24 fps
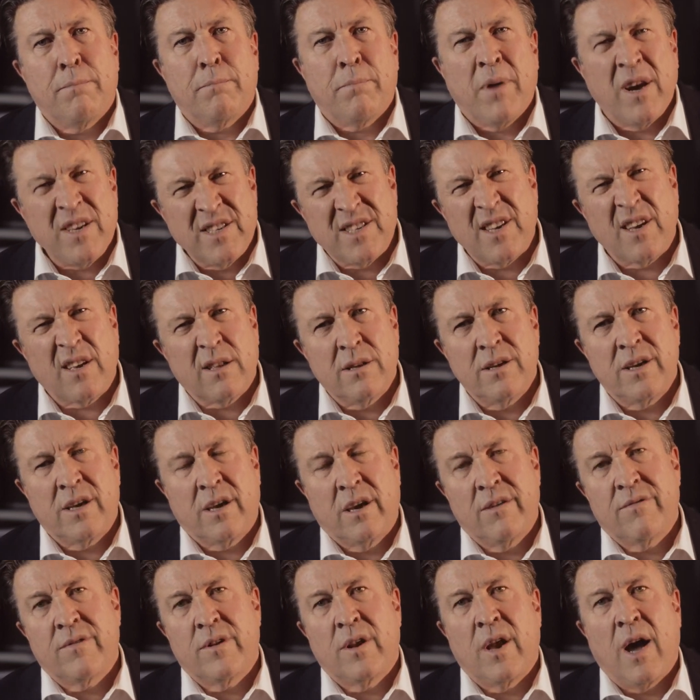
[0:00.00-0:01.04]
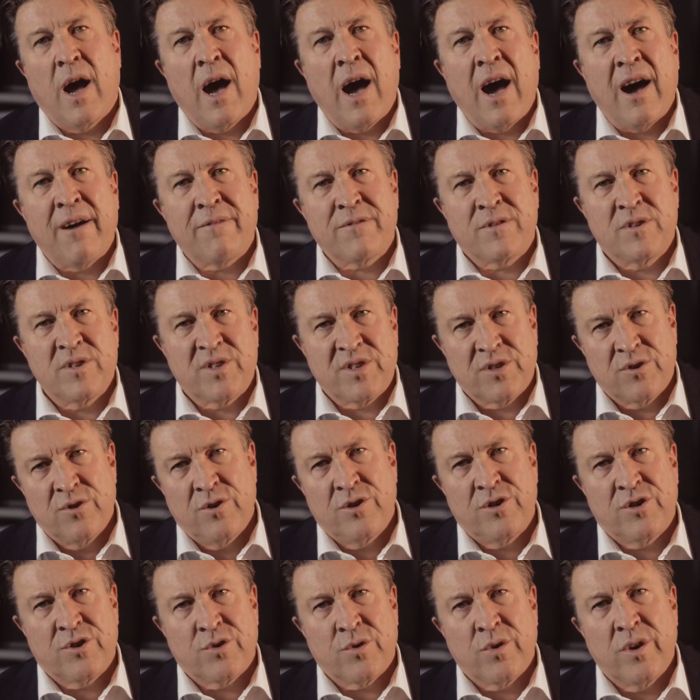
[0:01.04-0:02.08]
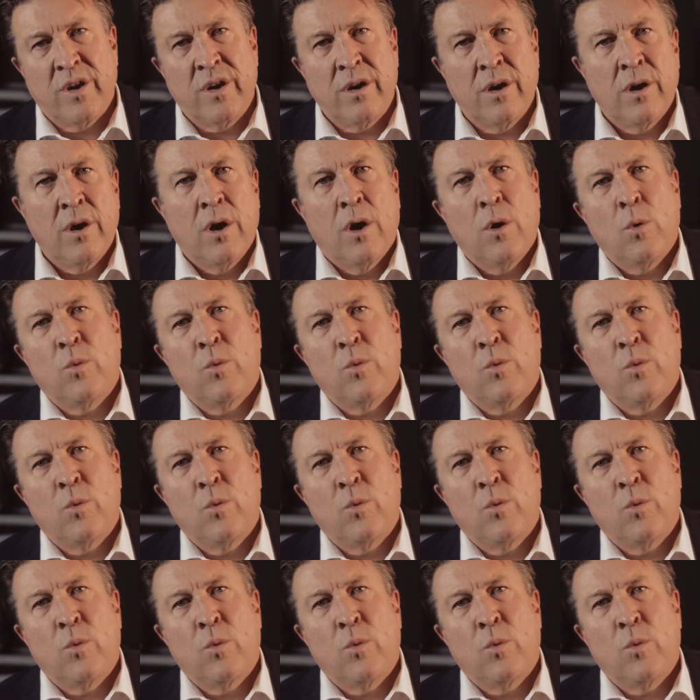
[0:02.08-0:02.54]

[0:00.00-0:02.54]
basically given after surgery